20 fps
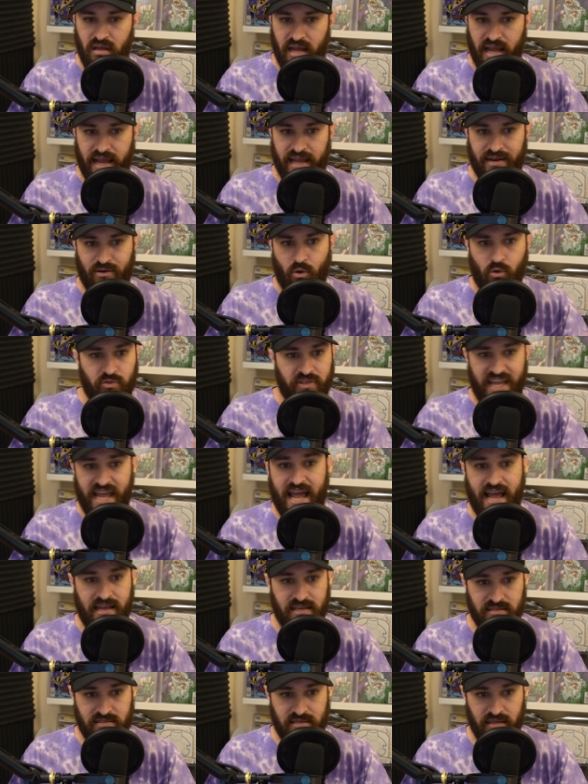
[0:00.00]
and only
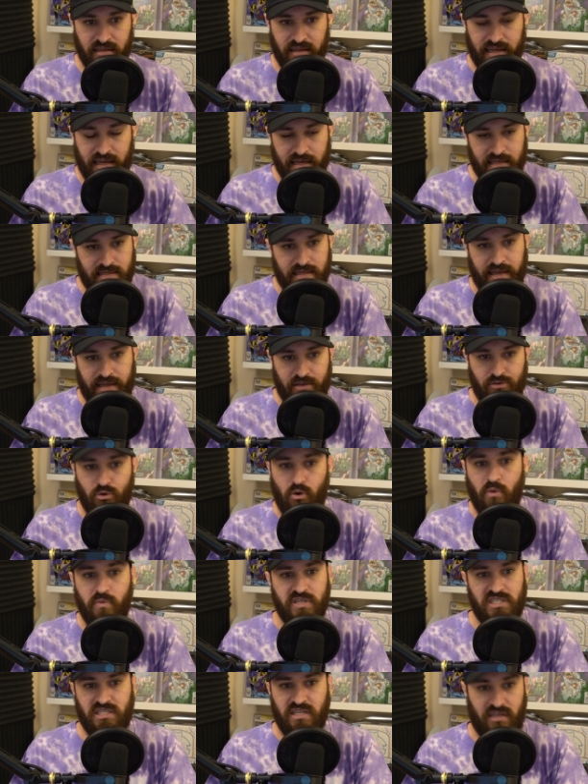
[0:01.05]
has it's like you
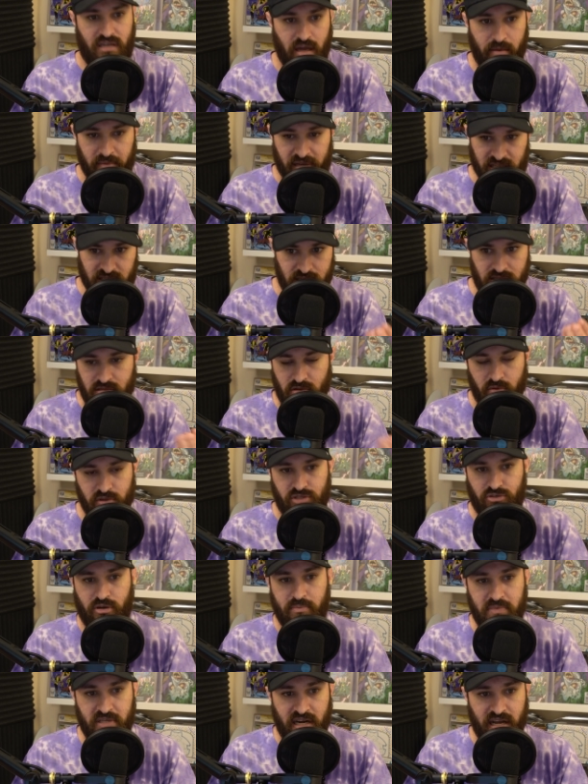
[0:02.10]
always see it coming because it's always
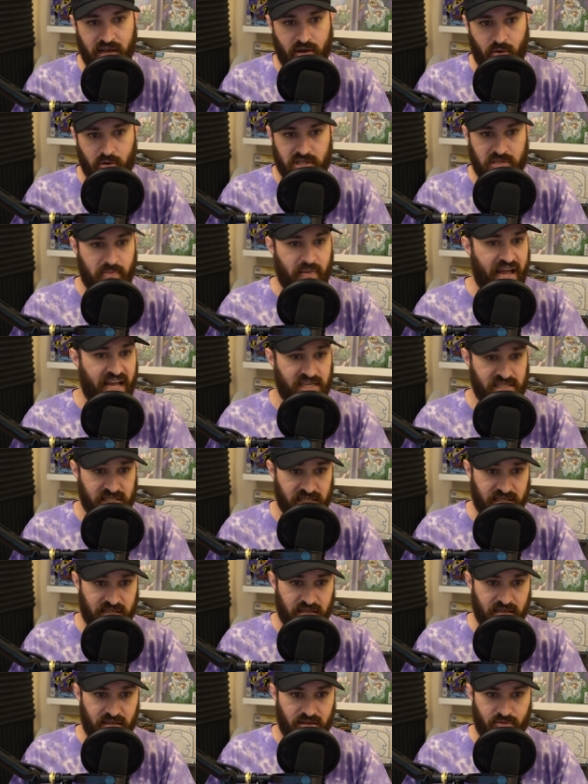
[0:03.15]
kryptonite or it's
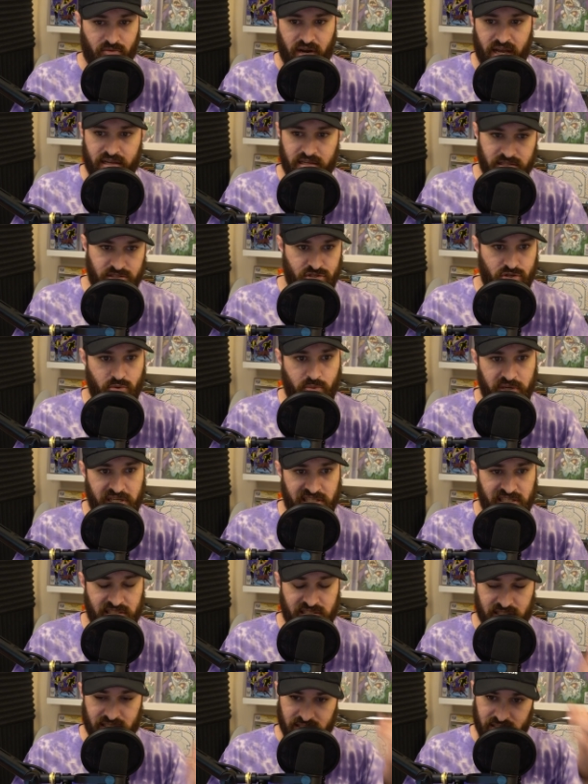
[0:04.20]
magic, right? His two
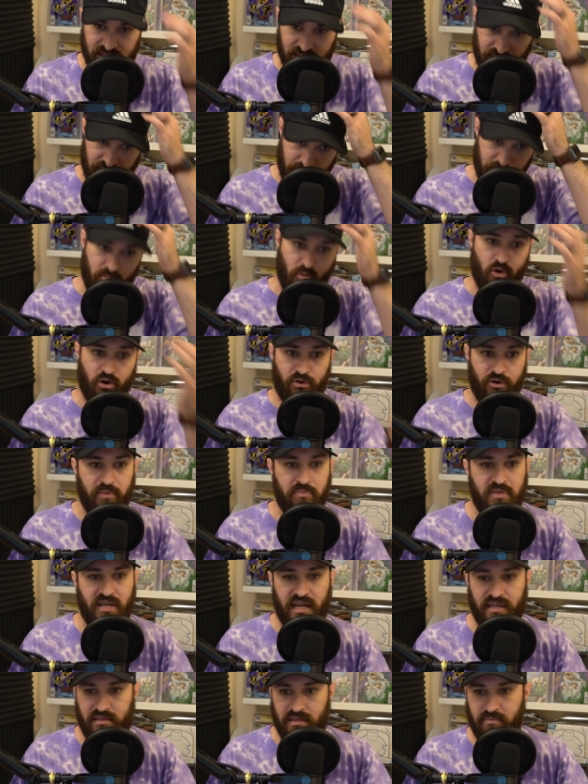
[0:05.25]
weaknesses, and more
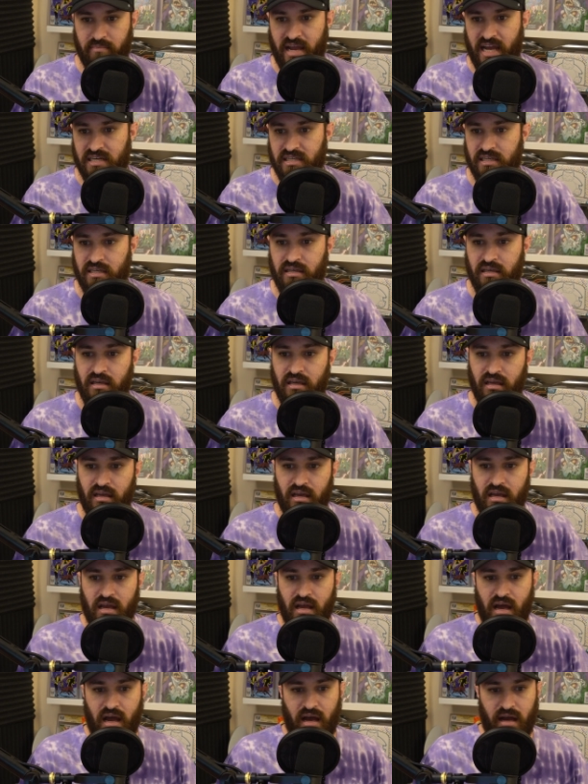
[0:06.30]
kryptonite than magic.
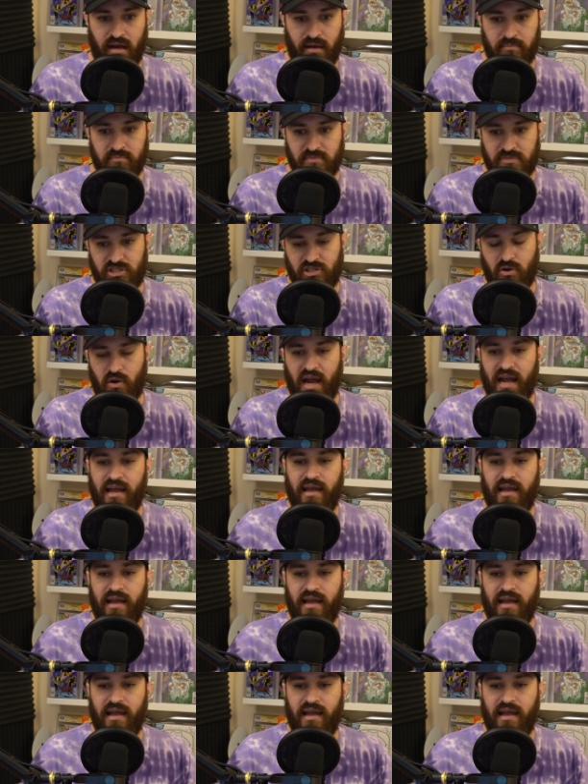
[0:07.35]
So